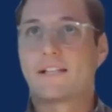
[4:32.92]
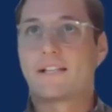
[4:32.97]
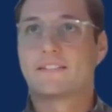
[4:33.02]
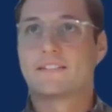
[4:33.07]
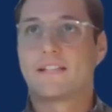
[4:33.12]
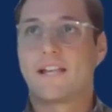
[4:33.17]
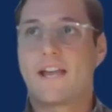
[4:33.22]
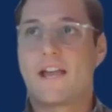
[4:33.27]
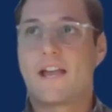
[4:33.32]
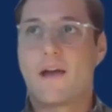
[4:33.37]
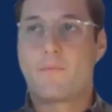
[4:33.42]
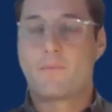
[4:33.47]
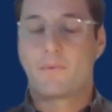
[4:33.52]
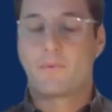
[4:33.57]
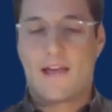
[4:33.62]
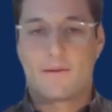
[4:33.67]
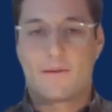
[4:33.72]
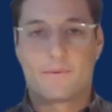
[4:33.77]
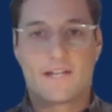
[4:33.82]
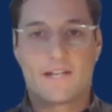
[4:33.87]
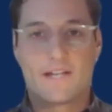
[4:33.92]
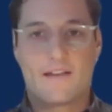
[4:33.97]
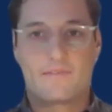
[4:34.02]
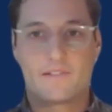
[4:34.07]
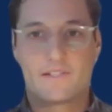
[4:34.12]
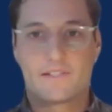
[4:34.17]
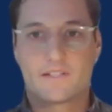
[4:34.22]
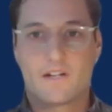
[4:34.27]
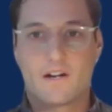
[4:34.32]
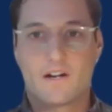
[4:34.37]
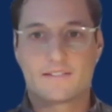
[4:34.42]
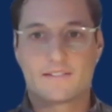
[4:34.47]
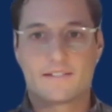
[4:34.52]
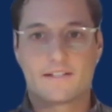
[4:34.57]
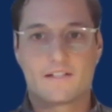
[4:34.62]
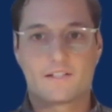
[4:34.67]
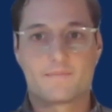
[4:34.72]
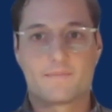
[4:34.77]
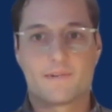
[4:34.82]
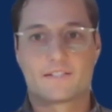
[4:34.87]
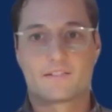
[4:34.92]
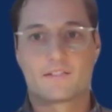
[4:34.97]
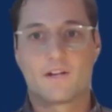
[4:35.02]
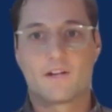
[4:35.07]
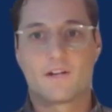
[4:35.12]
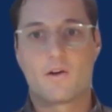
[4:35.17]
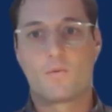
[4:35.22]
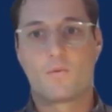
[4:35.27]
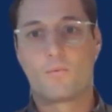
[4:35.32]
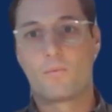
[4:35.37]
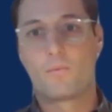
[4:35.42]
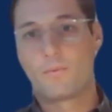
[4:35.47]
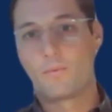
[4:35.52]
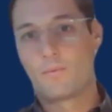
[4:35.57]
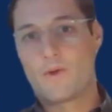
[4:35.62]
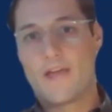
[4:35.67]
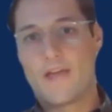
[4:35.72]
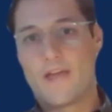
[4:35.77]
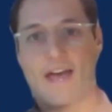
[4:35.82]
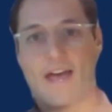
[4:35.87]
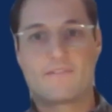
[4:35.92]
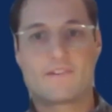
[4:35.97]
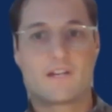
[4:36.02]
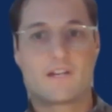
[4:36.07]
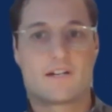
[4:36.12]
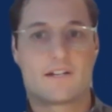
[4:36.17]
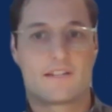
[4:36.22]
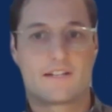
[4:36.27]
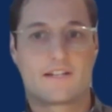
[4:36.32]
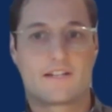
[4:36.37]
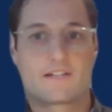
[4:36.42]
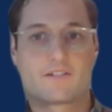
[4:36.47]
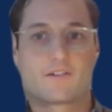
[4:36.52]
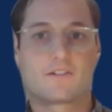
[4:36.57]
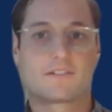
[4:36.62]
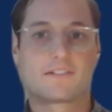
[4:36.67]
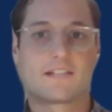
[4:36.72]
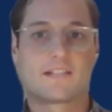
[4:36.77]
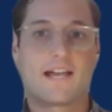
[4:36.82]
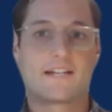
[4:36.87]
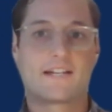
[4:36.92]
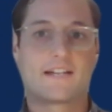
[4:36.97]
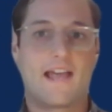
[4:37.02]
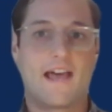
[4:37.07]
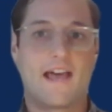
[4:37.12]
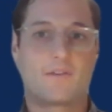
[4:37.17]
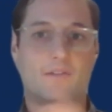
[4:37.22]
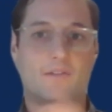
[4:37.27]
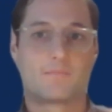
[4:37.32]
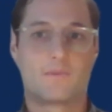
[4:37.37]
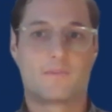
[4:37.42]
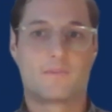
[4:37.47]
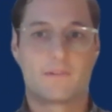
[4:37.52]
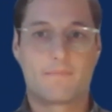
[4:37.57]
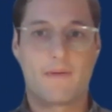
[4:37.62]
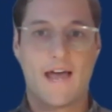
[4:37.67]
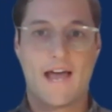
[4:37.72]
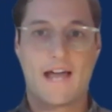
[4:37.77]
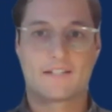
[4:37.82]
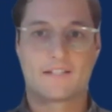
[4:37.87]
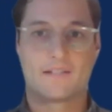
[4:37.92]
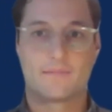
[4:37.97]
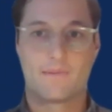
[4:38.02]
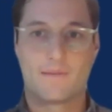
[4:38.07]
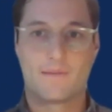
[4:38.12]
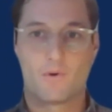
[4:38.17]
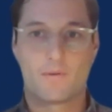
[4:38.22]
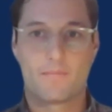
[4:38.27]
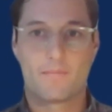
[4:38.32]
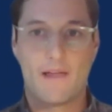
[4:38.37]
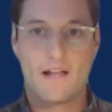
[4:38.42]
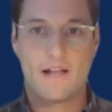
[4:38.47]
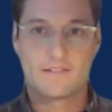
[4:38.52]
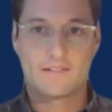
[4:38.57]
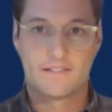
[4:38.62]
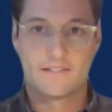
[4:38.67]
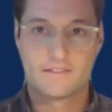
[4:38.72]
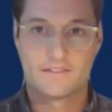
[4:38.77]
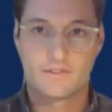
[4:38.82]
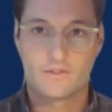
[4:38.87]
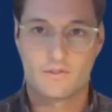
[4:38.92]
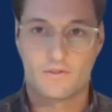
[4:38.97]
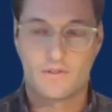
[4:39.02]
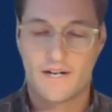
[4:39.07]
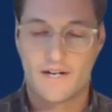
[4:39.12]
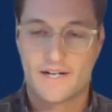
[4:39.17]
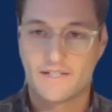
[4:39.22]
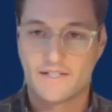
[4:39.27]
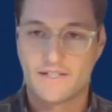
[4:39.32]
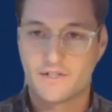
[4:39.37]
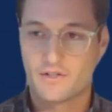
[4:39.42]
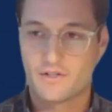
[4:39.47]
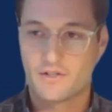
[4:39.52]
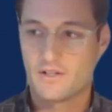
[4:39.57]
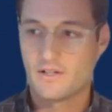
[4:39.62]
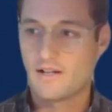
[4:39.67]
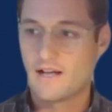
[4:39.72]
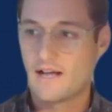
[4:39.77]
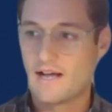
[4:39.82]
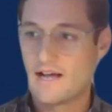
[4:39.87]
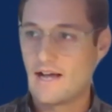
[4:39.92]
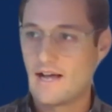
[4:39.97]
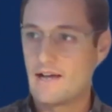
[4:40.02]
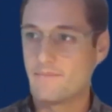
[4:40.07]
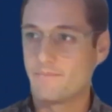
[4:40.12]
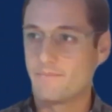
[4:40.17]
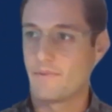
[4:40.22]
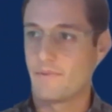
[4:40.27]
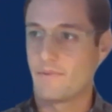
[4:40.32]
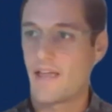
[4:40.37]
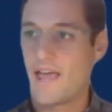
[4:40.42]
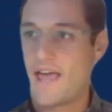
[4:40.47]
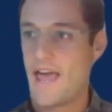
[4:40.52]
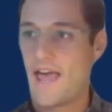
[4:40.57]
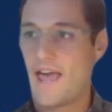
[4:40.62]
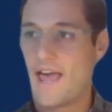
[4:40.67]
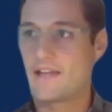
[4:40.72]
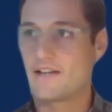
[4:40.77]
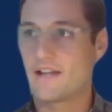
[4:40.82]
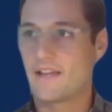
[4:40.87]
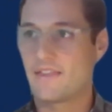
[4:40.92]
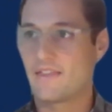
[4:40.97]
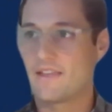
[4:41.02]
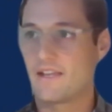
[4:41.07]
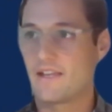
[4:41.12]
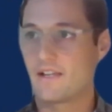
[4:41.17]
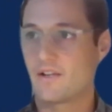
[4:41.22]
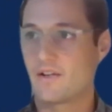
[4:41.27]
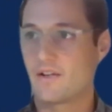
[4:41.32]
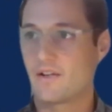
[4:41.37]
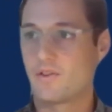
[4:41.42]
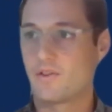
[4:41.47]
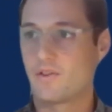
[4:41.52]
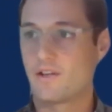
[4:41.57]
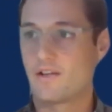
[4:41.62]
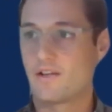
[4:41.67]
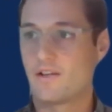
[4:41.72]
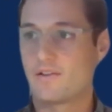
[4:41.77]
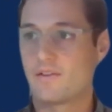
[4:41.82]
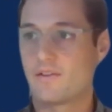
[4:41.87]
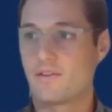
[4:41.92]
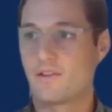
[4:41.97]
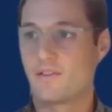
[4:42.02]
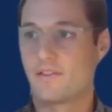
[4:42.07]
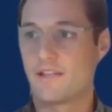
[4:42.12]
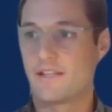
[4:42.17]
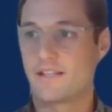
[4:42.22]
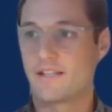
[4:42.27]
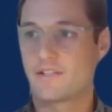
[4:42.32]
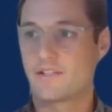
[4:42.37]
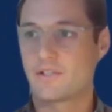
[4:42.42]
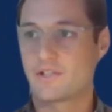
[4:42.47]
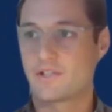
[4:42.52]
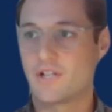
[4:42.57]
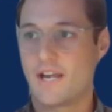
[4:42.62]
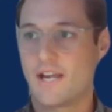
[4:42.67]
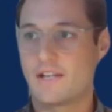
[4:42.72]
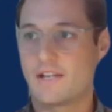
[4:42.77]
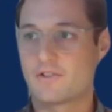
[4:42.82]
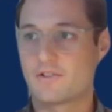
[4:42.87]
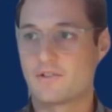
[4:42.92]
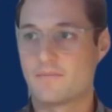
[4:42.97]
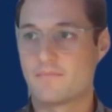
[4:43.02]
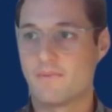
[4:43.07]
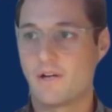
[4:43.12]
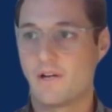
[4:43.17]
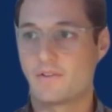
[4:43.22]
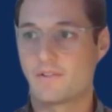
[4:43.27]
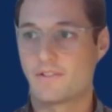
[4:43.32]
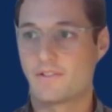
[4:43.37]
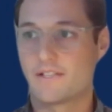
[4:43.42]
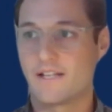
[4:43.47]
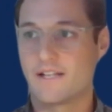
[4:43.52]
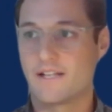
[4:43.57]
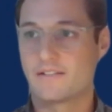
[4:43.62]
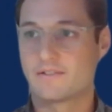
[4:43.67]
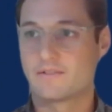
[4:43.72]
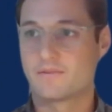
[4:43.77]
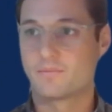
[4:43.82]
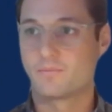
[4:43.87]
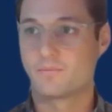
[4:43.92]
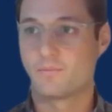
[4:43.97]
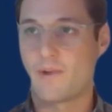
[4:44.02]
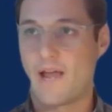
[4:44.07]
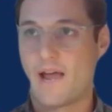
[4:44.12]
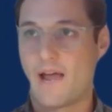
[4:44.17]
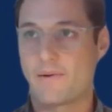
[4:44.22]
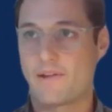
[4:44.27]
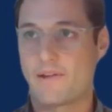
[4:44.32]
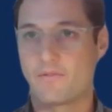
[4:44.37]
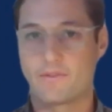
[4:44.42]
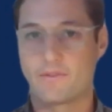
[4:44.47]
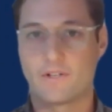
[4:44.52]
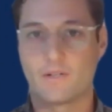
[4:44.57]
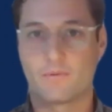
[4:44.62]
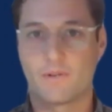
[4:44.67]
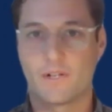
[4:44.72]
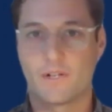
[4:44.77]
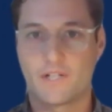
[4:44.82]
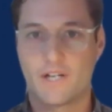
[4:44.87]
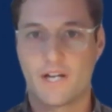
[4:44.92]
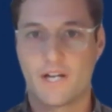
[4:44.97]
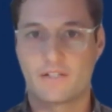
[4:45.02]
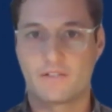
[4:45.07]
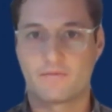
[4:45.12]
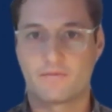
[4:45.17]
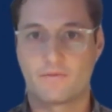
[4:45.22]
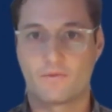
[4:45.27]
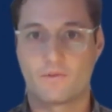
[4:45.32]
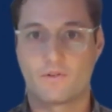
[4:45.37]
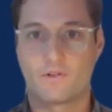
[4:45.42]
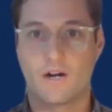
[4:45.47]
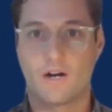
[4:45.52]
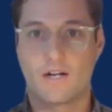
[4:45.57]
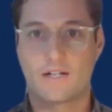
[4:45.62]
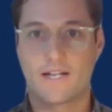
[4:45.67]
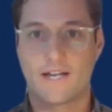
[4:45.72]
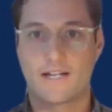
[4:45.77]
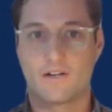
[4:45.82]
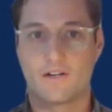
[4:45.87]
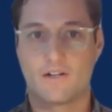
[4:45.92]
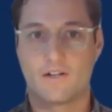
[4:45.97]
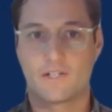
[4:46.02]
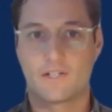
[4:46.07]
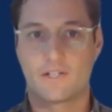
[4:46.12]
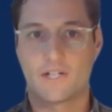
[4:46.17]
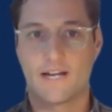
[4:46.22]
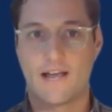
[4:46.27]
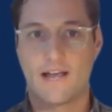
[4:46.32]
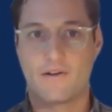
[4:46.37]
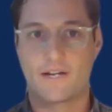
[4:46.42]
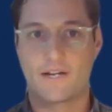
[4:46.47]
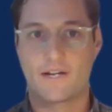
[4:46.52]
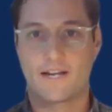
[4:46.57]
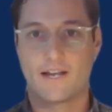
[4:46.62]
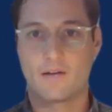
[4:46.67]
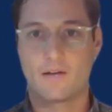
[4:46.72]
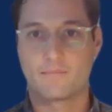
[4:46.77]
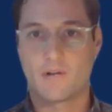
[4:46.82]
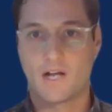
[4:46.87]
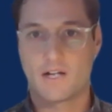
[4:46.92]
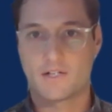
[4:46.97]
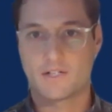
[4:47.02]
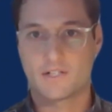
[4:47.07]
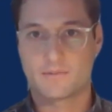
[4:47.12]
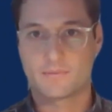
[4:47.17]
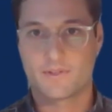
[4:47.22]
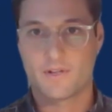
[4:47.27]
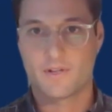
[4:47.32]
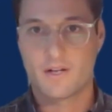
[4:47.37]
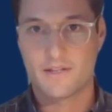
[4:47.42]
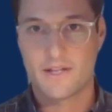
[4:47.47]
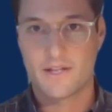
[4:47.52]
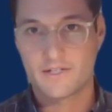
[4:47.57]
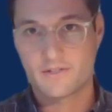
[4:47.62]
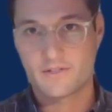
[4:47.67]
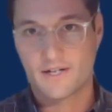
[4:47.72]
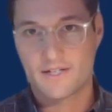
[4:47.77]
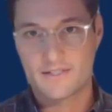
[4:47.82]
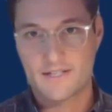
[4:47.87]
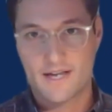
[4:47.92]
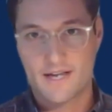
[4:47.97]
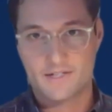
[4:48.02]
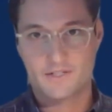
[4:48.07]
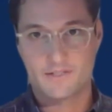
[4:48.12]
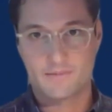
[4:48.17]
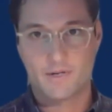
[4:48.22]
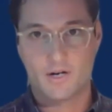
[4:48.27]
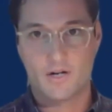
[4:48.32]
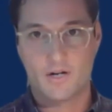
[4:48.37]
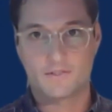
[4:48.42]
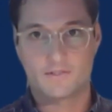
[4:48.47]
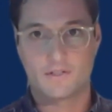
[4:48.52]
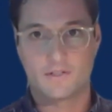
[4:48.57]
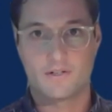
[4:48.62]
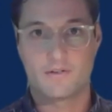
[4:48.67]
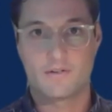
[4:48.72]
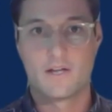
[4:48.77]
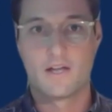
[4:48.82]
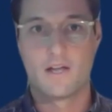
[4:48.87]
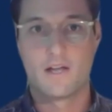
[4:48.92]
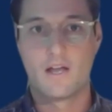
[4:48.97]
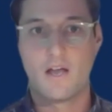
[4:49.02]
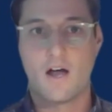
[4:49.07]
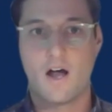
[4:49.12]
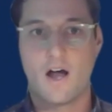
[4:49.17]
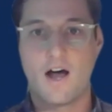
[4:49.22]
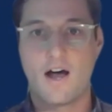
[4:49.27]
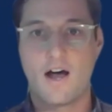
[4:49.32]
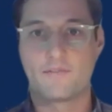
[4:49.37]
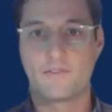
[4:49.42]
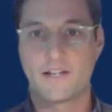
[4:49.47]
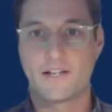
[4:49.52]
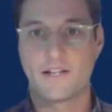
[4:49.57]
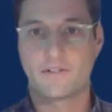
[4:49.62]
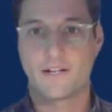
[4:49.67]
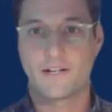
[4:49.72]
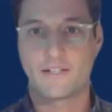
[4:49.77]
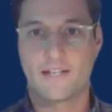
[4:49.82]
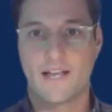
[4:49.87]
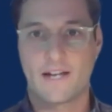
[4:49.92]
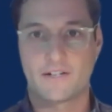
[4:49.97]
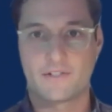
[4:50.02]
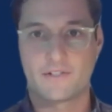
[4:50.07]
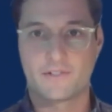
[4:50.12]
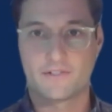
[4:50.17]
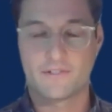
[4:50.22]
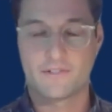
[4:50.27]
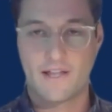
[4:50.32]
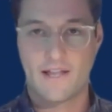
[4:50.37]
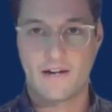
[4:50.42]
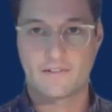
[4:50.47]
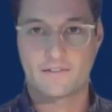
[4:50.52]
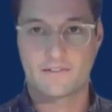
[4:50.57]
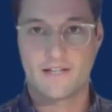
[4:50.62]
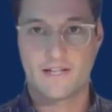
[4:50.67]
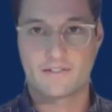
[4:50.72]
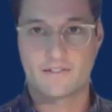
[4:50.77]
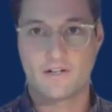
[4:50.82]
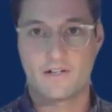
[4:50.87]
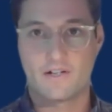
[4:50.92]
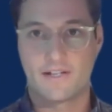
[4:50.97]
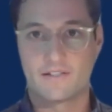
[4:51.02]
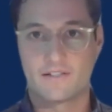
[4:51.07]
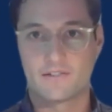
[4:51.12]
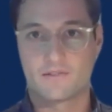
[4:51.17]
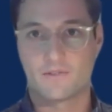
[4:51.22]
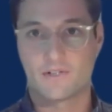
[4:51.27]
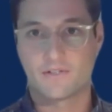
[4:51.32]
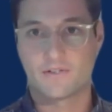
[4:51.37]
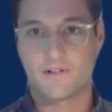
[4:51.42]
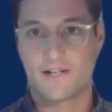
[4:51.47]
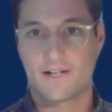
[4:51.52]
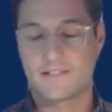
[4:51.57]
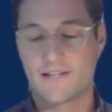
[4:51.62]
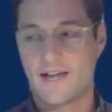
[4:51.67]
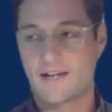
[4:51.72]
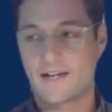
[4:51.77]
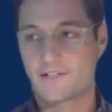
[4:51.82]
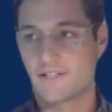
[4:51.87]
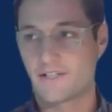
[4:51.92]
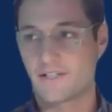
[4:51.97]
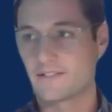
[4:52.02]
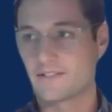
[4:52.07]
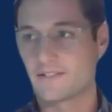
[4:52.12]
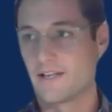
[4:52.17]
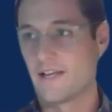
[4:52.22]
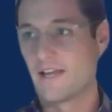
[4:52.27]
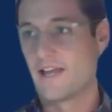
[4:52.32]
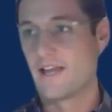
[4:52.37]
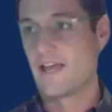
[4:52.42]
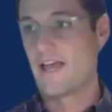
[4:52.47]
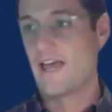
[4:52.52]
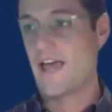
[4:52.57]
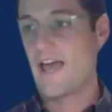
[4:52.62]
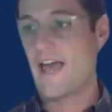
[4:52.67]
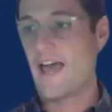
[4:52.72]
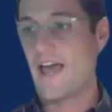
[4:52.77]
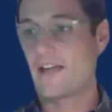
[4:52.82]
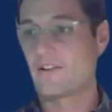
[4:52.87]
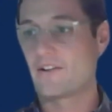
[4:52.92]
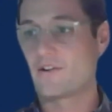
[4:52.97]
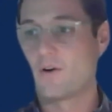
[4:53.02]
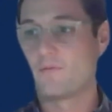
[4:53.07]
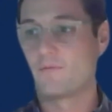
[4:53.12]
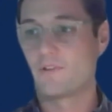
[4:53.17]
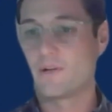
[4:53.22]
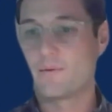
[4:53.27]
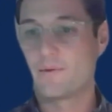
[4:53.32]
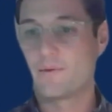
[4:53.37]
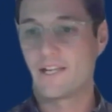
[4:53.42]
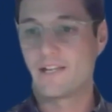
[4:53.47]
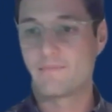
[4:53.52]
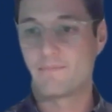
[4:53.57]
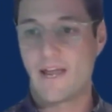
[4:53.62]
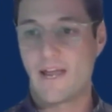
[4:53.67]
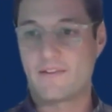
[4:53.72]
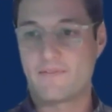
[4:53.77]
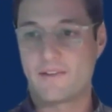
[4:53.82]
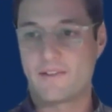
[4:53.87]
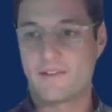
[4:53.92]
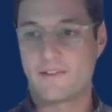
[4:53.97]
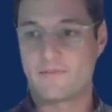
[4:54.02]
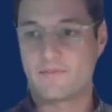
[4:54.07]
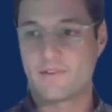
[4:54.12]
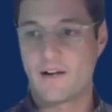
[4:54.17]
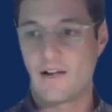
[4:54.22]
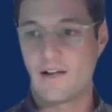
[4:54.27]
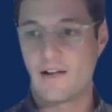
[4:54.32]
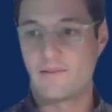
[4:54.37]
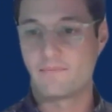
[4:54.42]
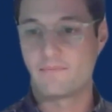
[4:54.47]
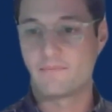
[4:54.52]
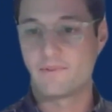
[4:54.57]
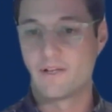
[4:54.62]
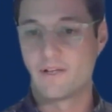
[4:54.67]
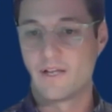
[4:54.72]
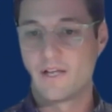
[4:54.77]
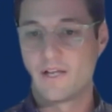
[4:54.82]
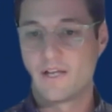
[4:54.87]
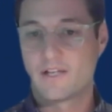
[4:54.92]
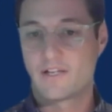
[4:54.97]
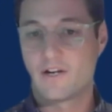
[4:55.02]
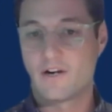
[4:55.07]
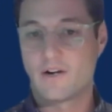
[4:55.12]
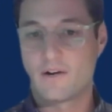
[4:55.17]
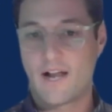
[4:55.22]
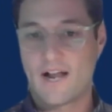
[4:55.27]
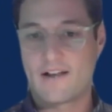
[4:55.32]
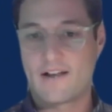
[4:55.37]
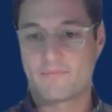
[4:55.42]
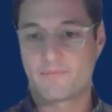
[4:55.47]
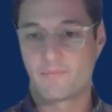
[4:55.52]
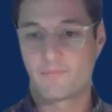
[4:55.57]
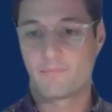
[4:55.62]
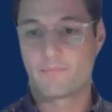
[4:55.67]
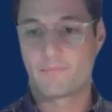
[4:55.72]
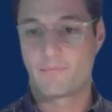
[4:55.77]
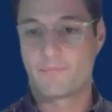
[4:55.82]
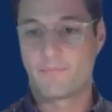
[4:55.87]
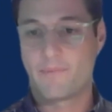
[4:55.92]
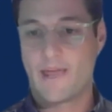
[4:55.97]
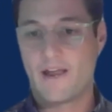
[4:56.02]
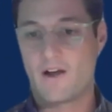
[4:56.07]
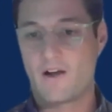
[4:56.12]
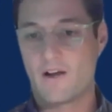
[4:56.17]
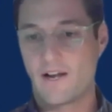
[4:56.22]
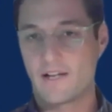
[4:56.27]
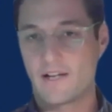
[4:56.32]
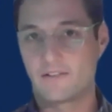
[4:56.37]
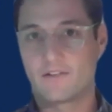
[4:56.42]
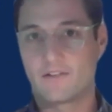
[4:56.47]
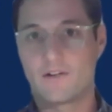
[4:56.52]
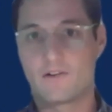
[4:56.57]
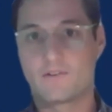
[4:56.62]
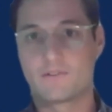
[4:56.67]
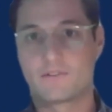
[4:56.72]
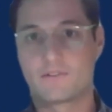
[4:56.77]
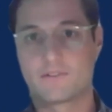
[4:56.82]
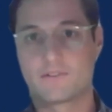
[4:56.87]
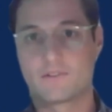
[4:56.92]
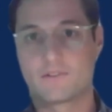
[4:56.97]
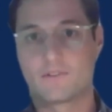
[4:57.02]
say, yeah, we definitely saw our sales mix go way heavy onto the digital side. Now it's moving back to be more balanced in store and digital. And I think the thing that's changed the most is now we have a real appreciation for our technology and how it can help not just with online transactions, but also offline transactions. So that's all in-store transactions. And hopefully we can benefit from, kind of pairing those